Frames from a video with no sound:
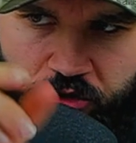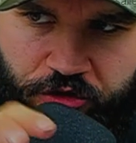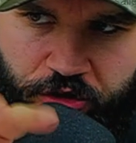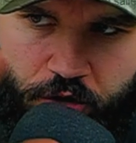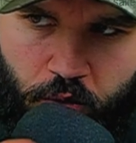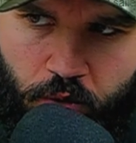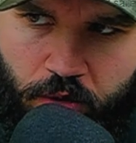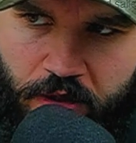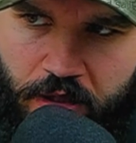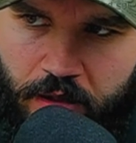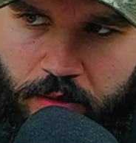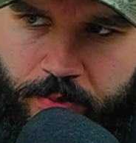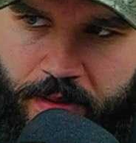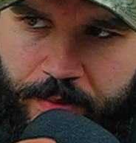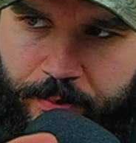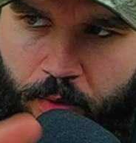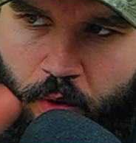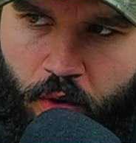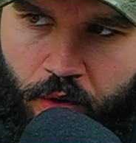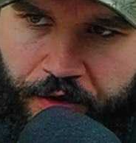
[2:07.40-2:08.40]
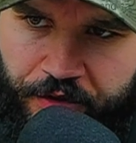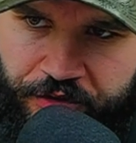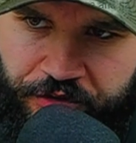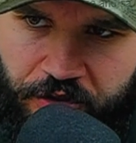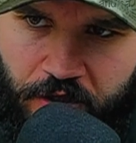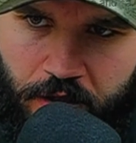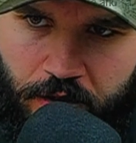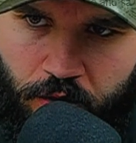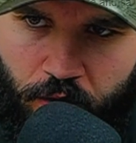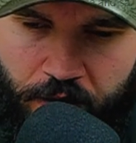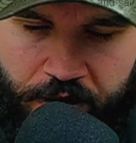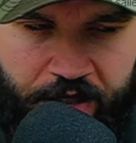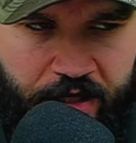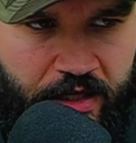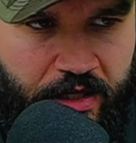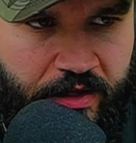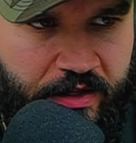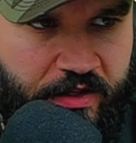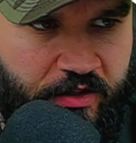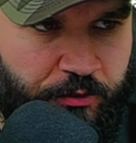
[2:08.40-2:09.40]
I know a little bit more and I start looking
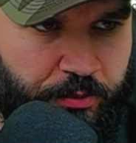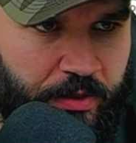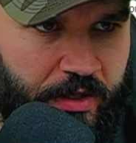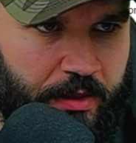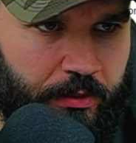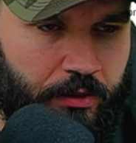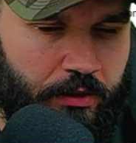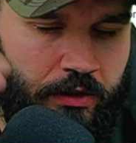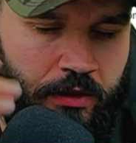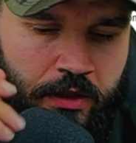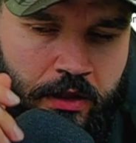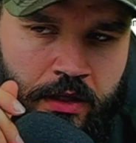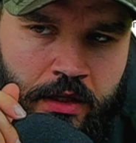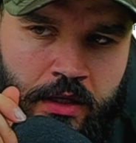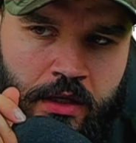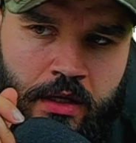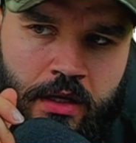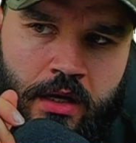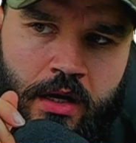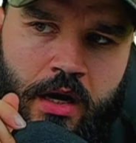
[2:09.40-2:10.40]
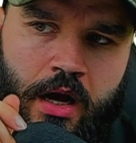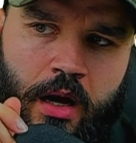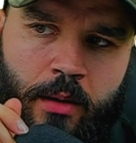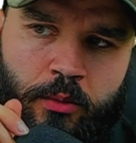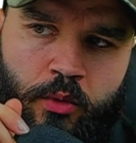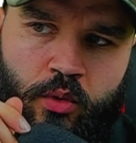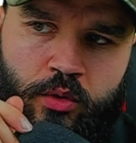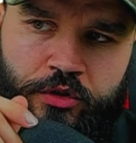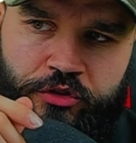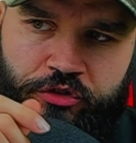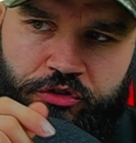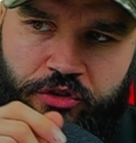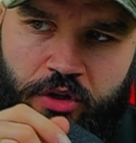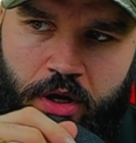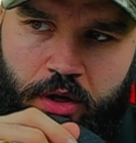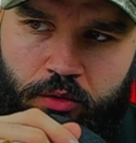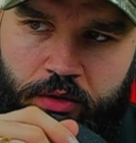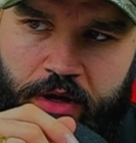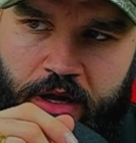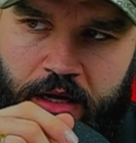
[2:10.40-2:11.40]
into these people, I'm going to
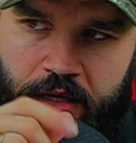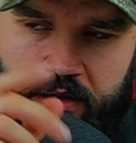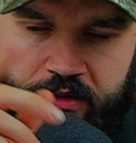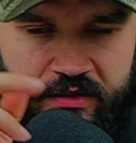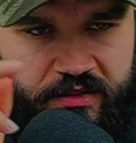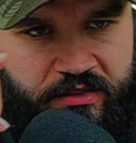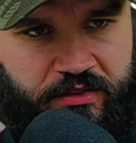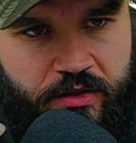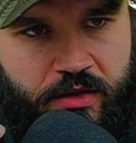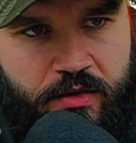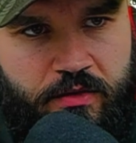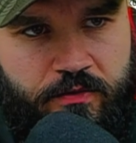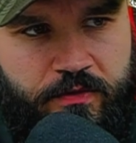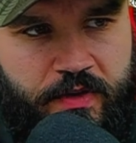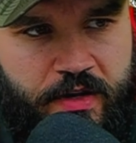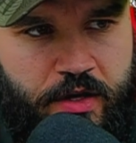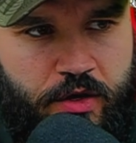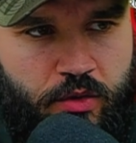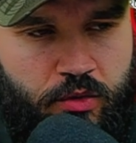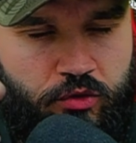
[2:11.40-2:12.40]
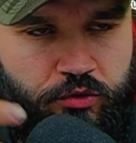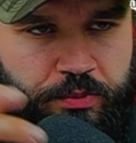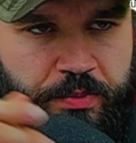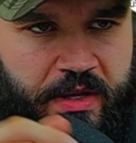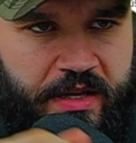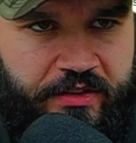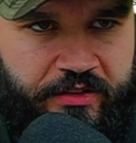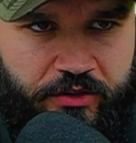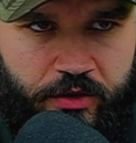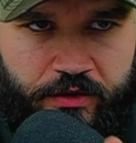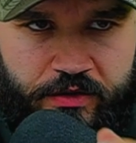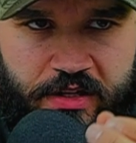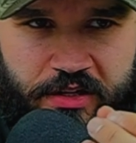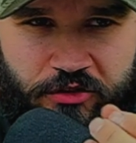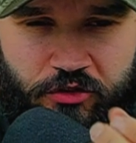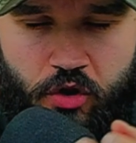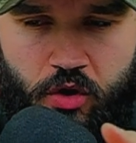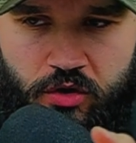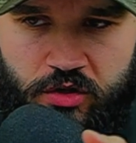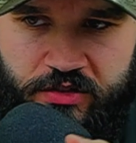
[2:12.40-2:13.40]
start reacting to certain videos based on this
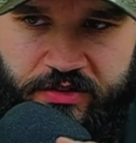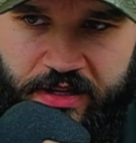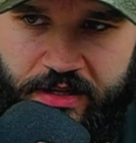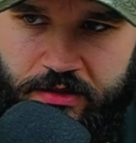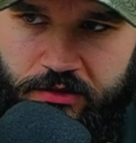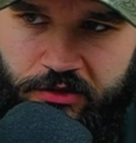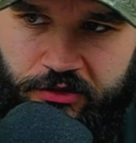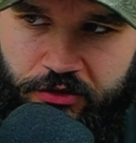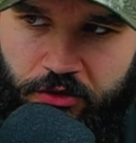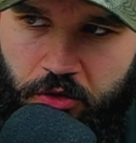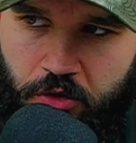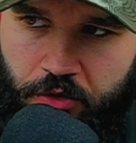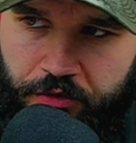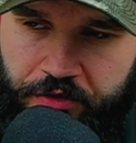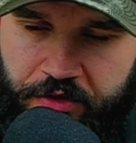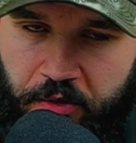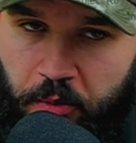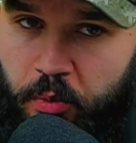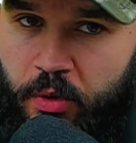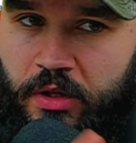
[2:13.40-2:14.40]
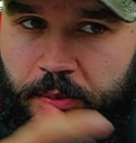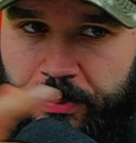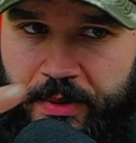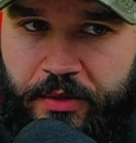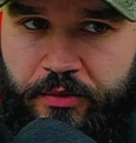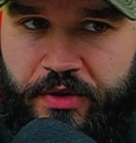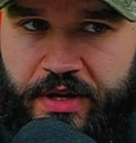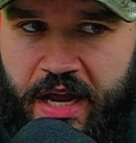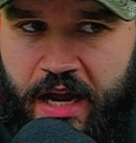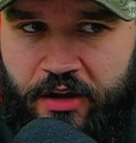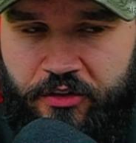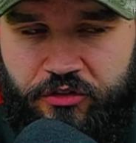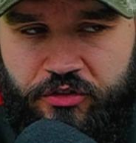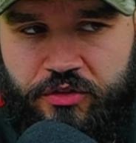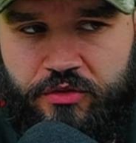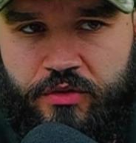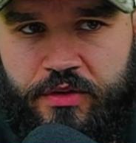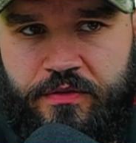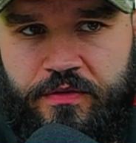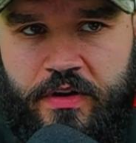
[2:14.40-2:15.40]
content. So there will be
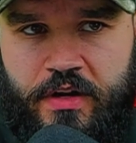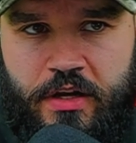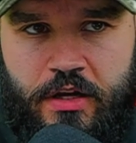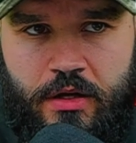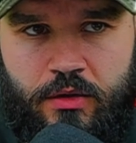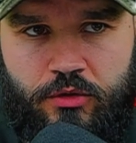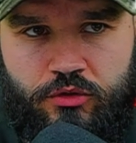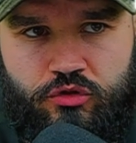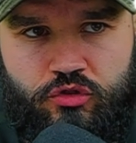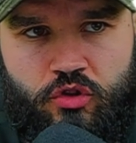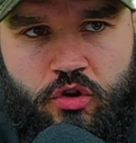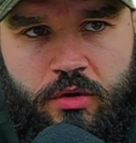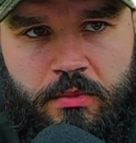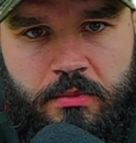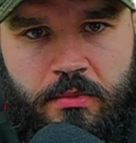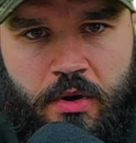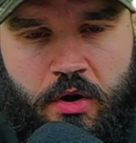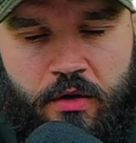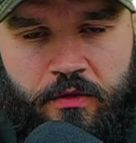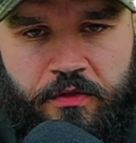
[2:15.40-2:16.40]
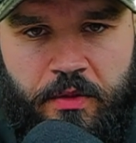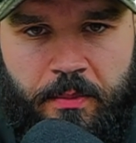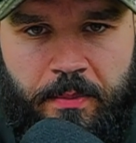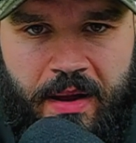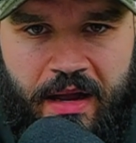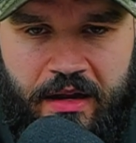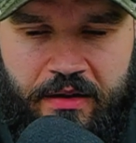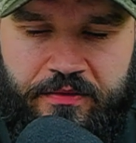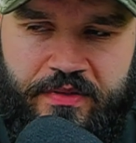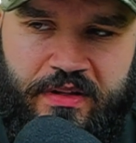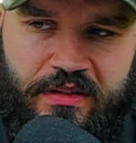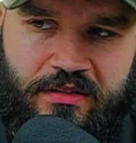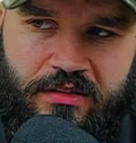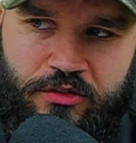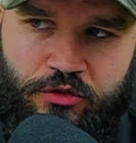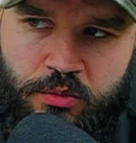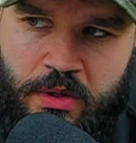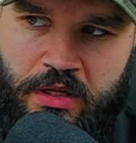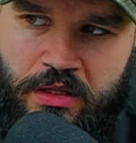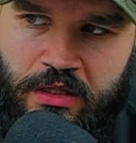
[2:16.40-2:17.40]
reactionary videos come off the back of this
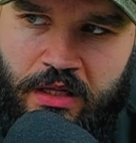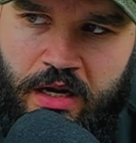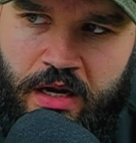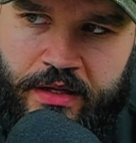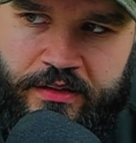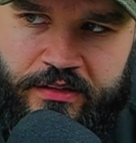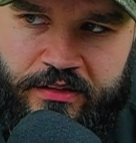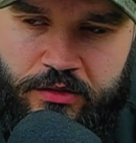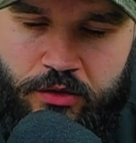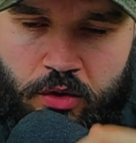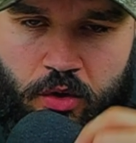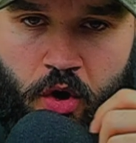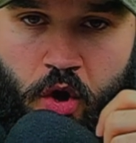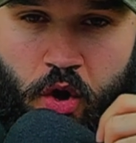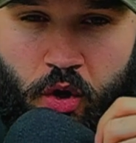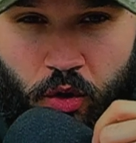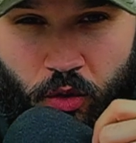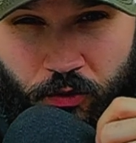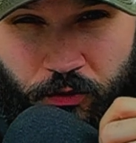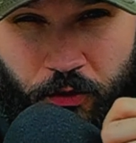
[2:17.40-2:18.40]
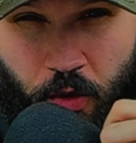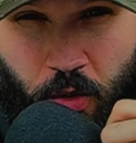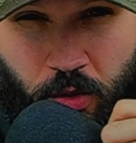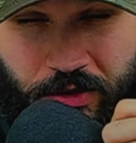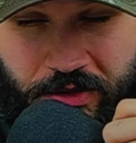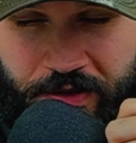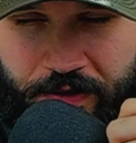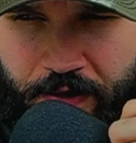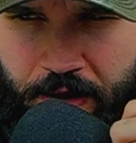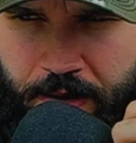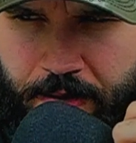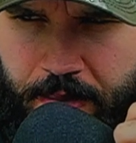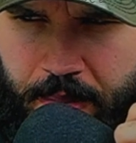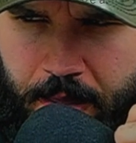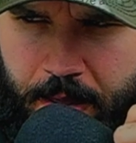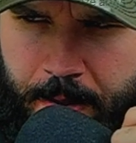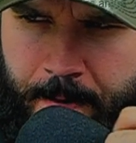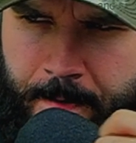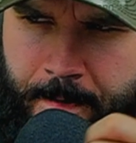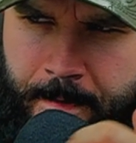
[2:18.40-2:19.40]
as well, guys, so look forward to that, yeah?